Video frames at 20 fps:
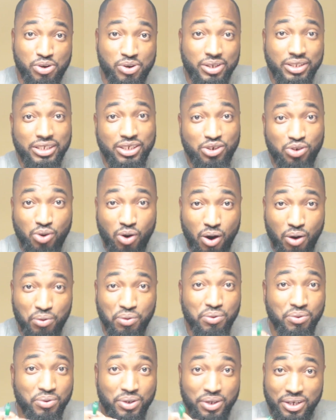You need to know
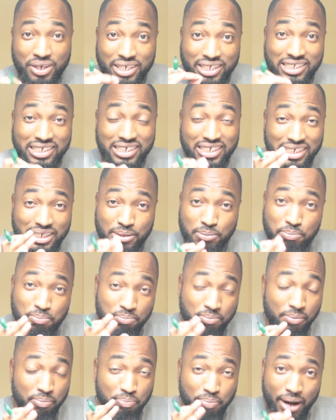how to
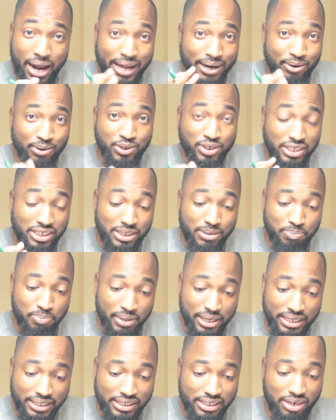plan out your
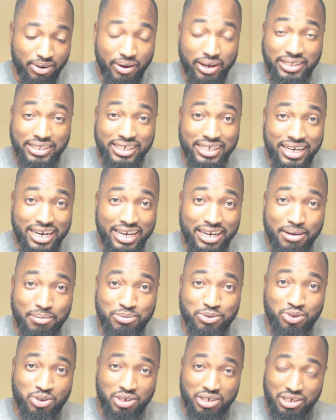space, otherwise you could end
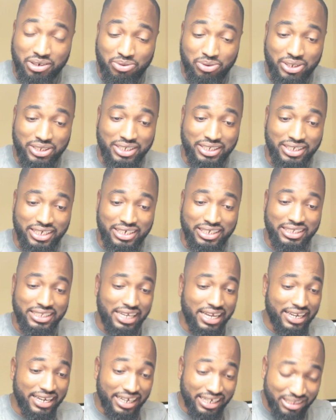up drawing your question into
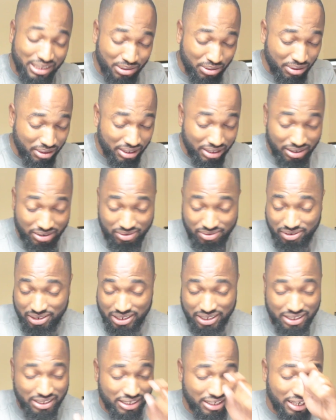the next
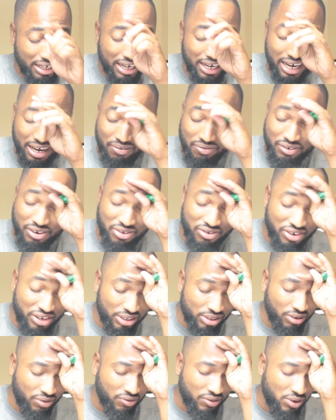question and after you
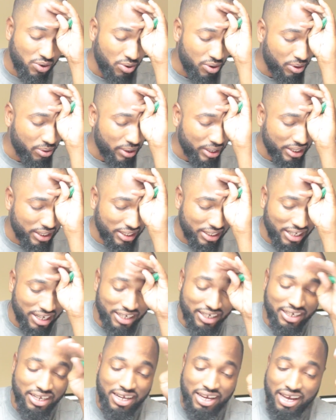resolve the whole
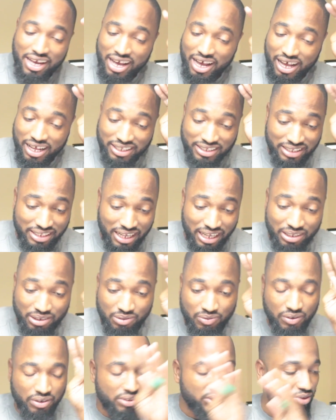question and start
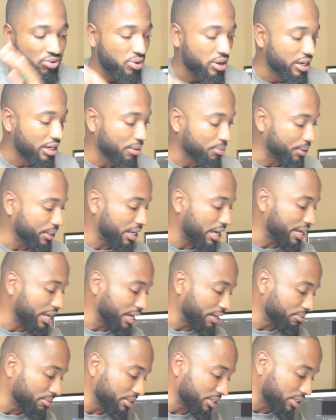to do end up in a
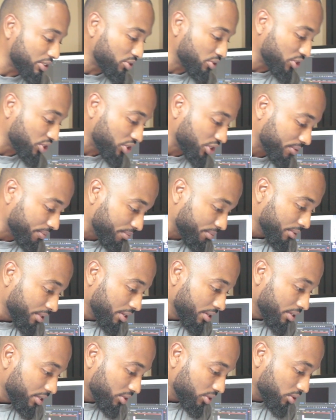nightmare situation.
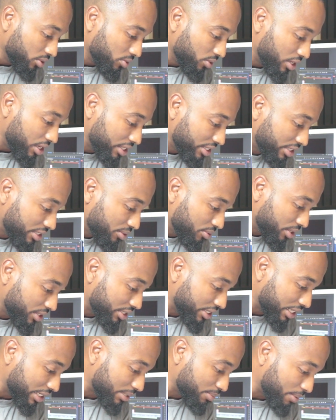So let's see
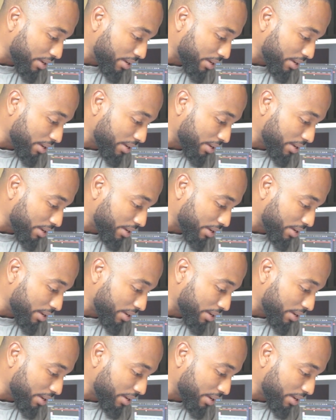what's next.